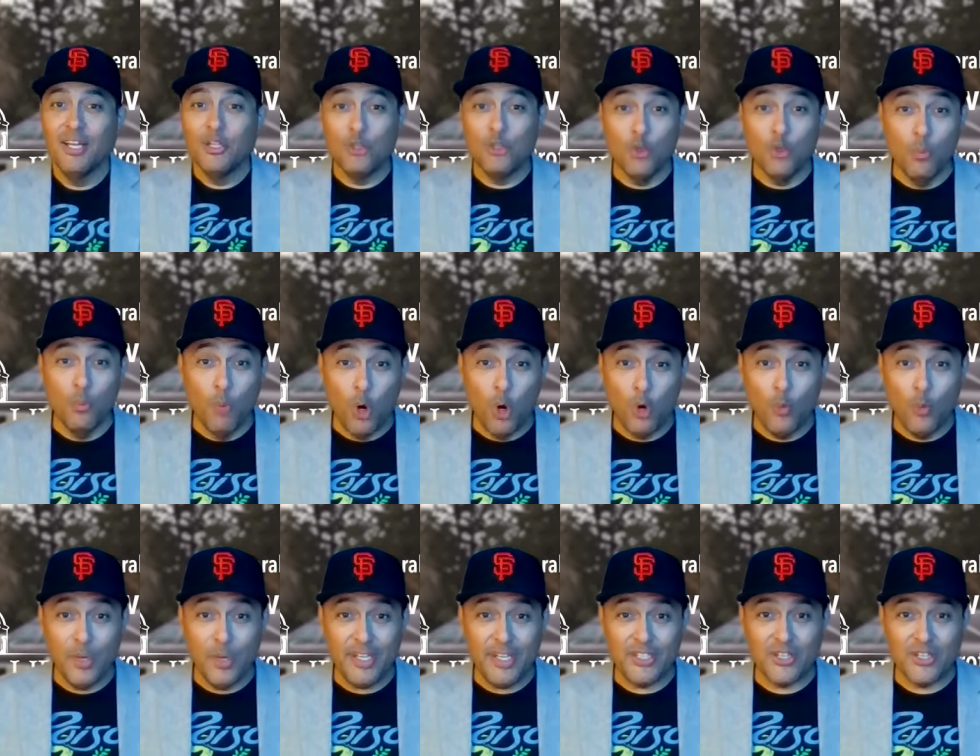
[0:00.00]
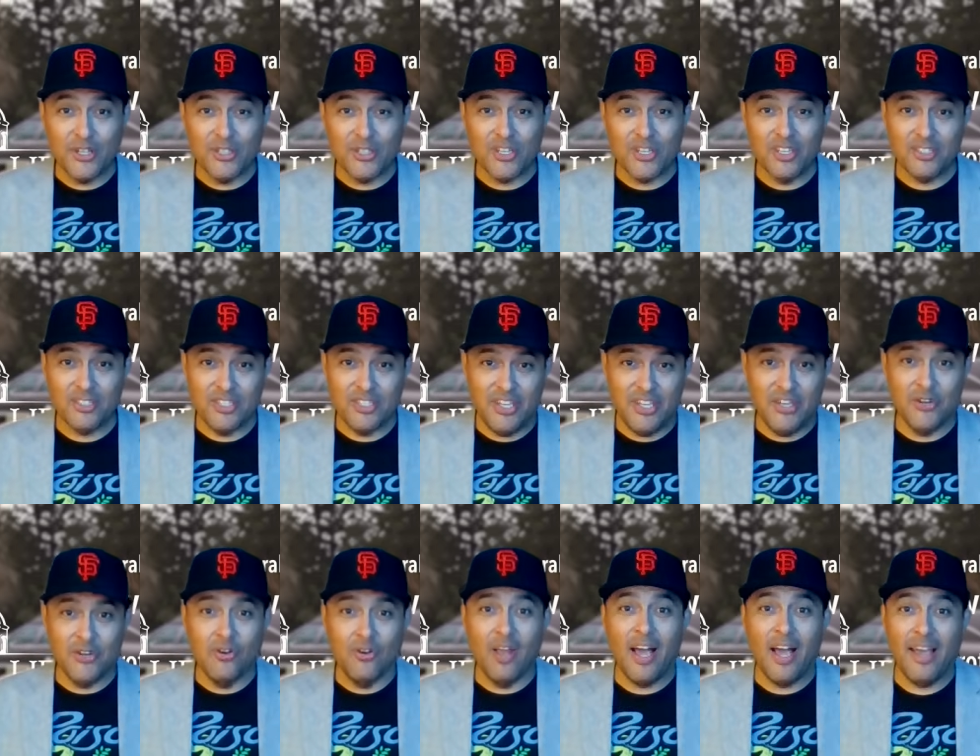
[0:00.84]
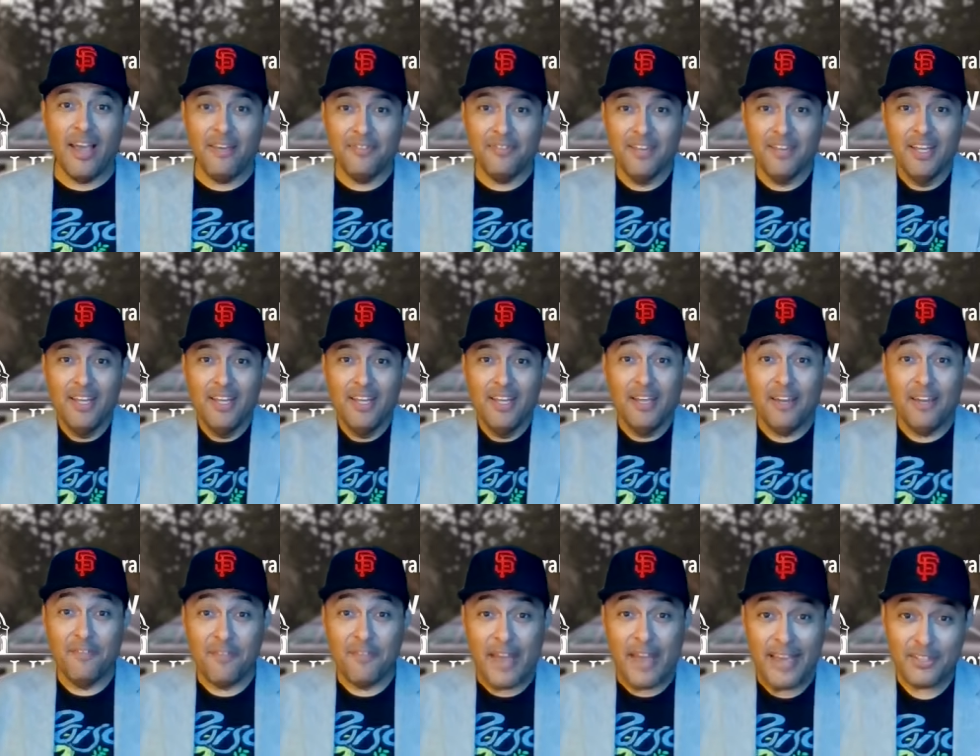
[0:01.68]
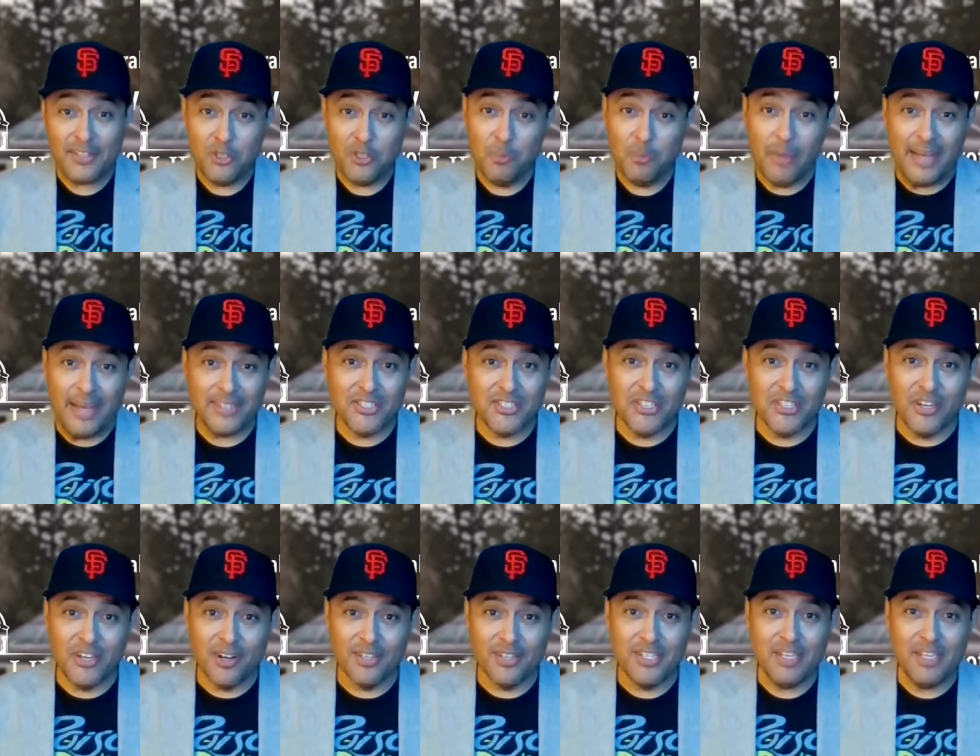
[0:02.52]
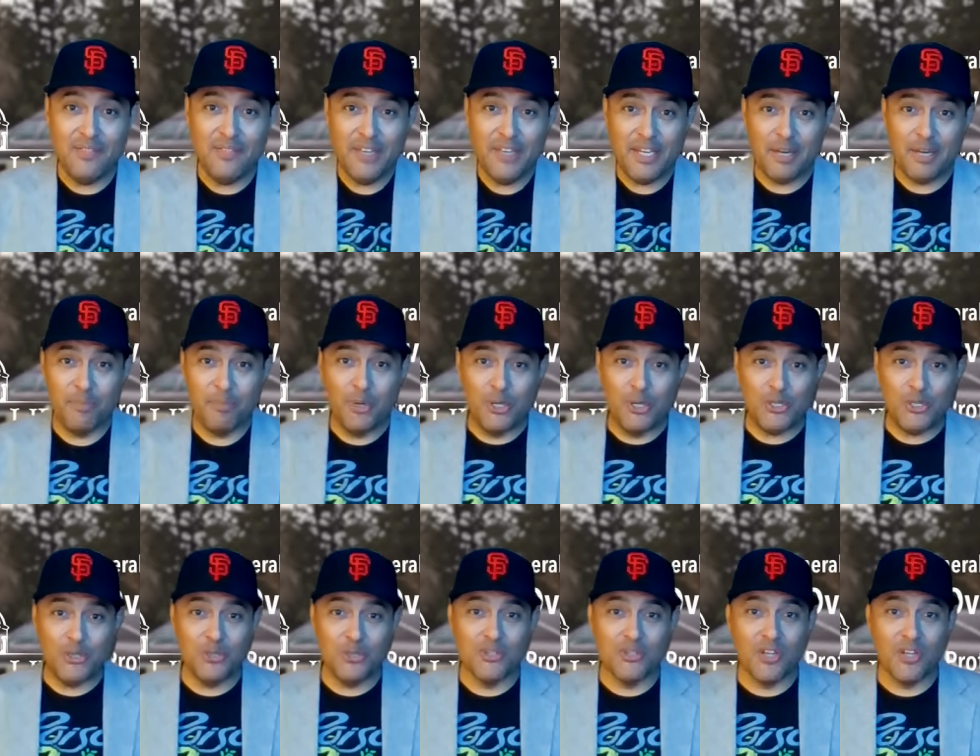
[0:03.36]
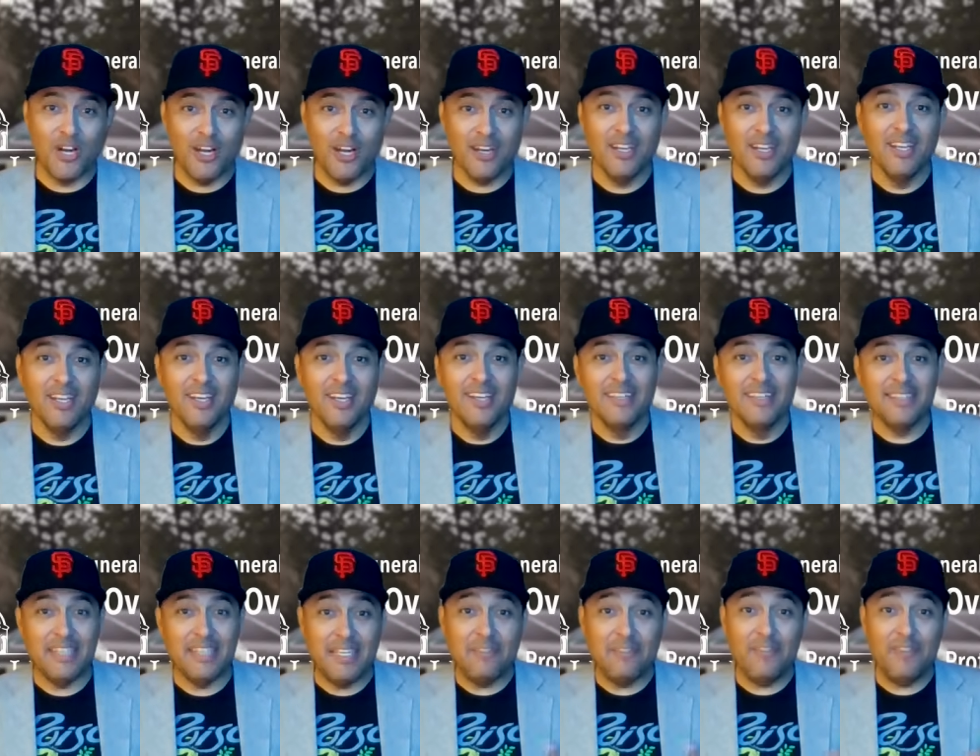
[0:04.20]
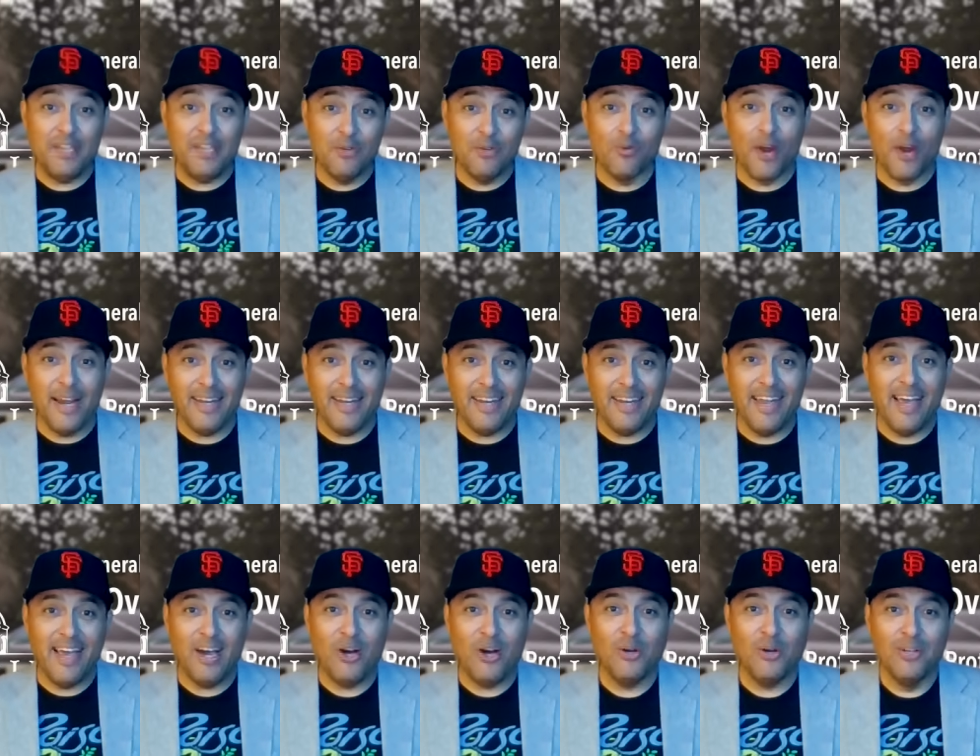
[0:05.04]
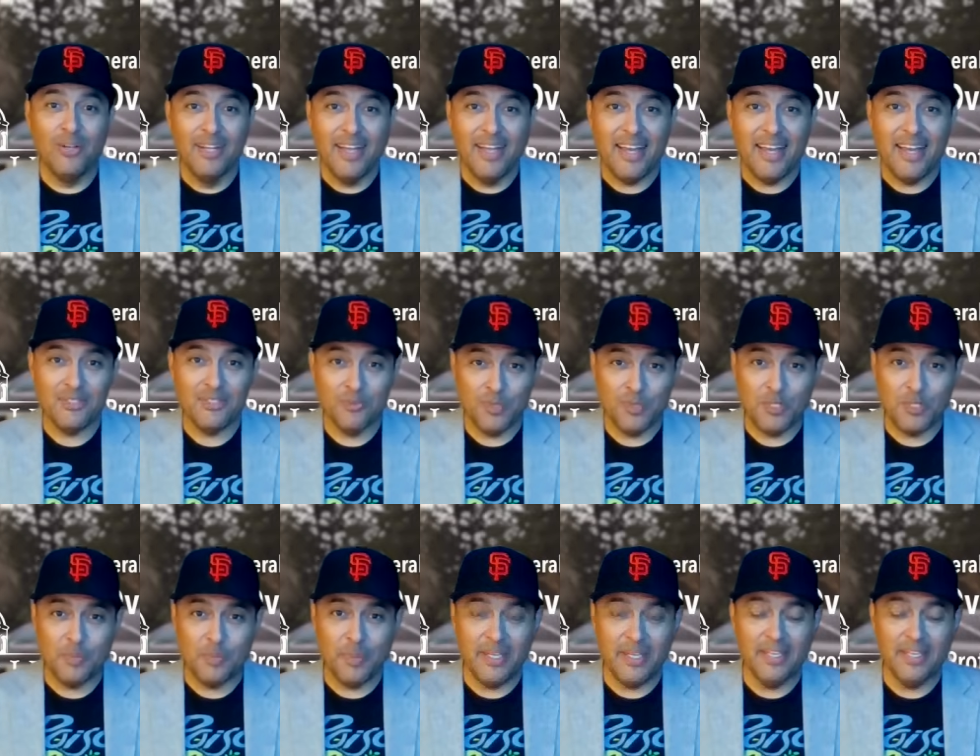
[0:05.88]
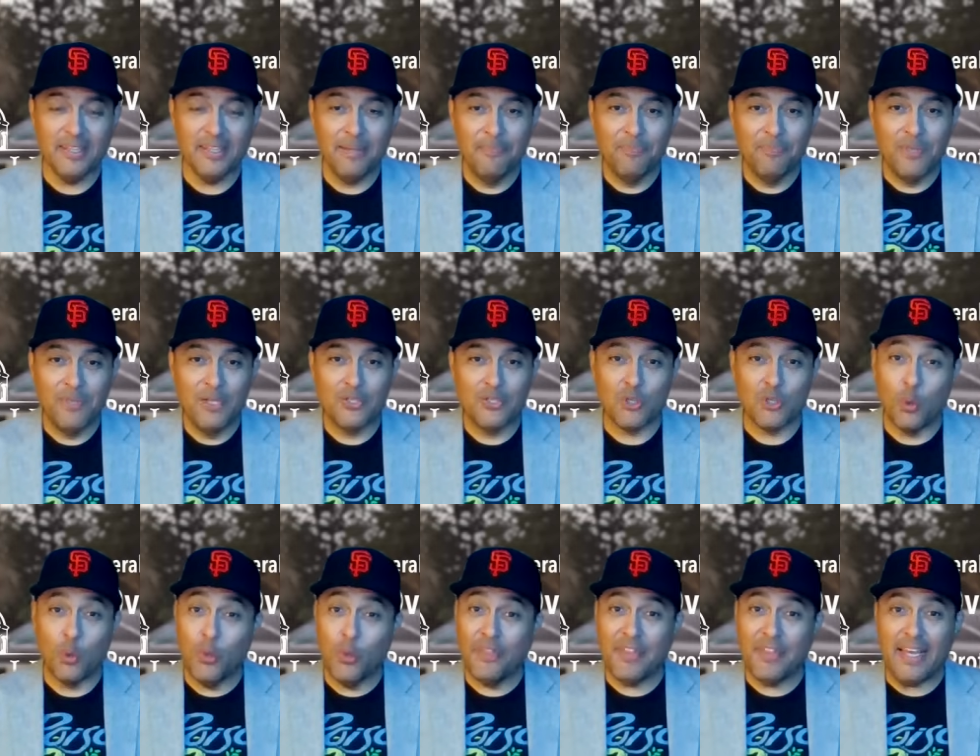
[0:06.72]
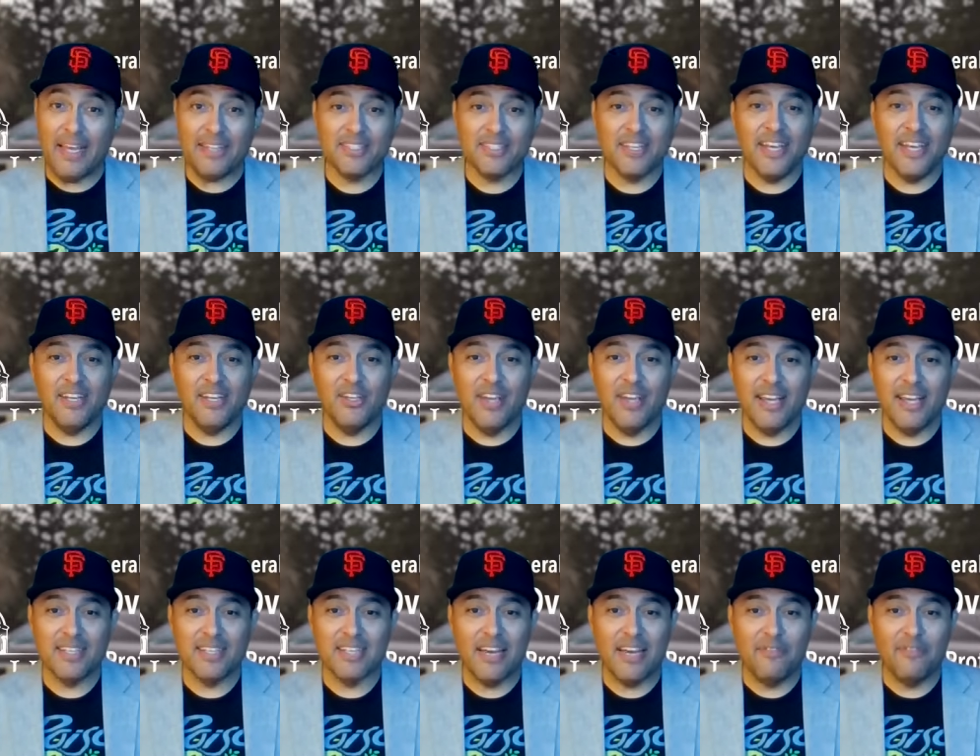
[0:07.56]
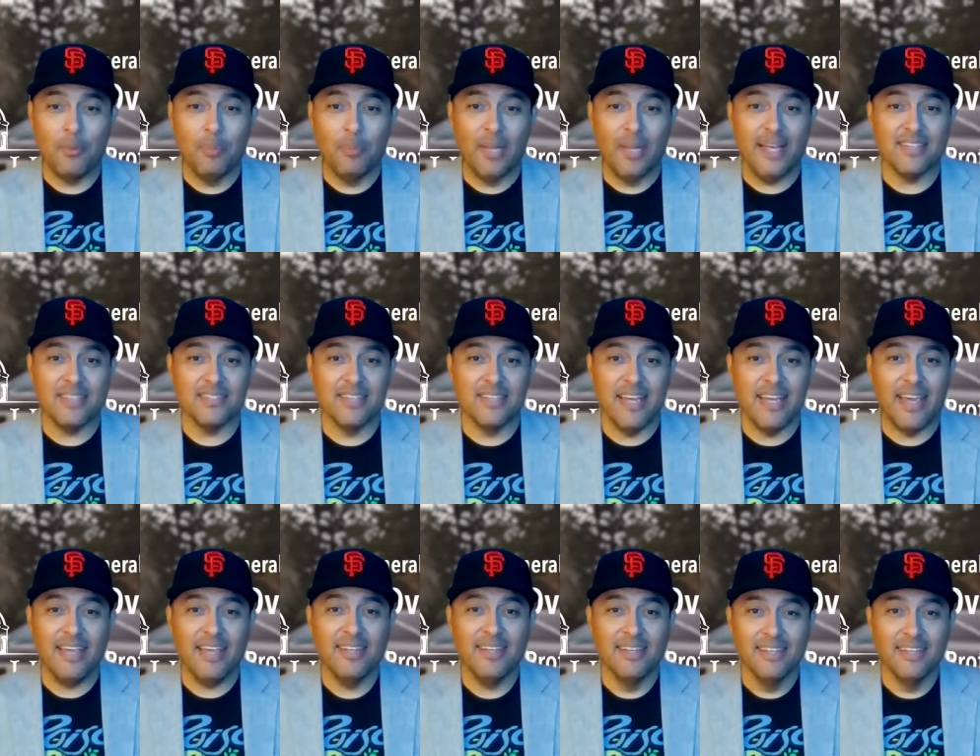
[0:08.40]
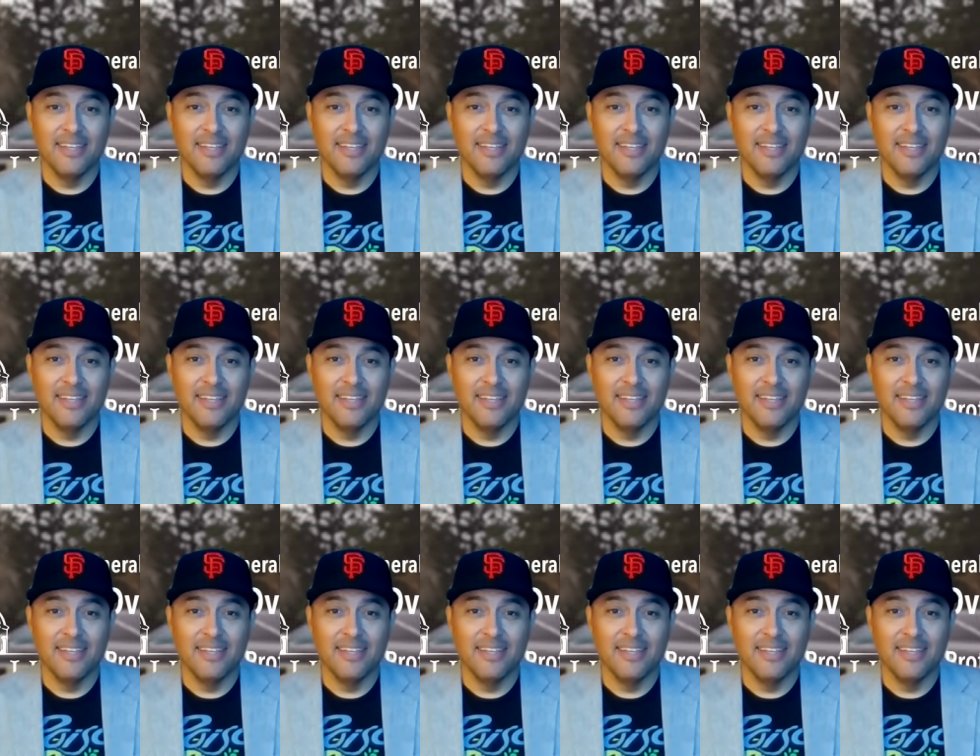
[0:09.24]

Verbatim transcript: Do more research on Senior Life. In fact, you might see our TV commercials on TV right now as we speak. So, with that said, you guys have a blessed day